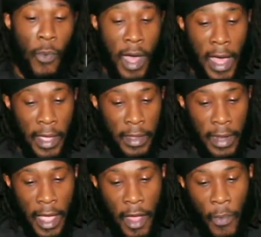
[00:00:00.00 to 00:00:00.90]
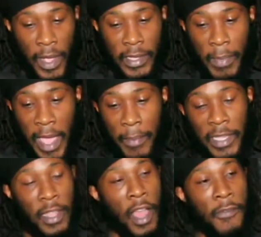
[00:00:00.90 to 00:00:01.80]
Larry Wiggins Bay, Mr.
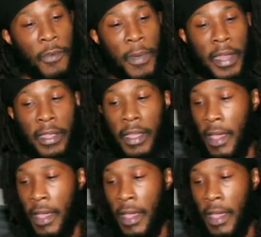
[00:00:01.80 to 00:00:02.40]
Lawful Money.